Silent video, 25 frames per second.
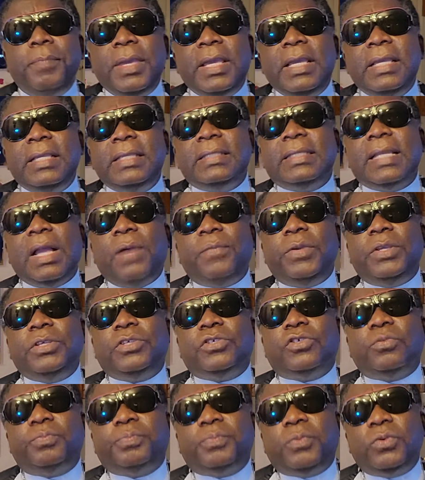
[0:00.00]
beings that we're
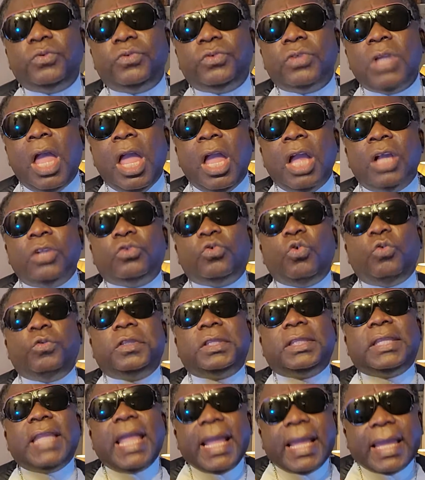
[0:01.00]
supposed to
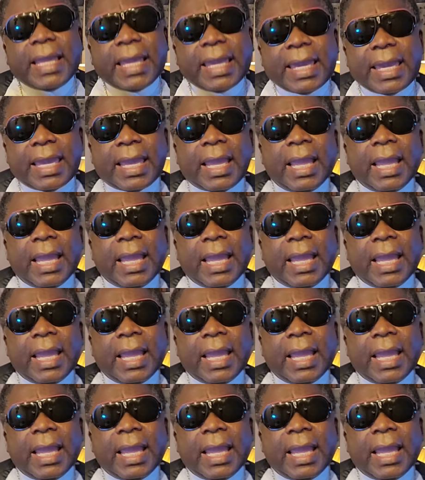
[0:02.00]
think.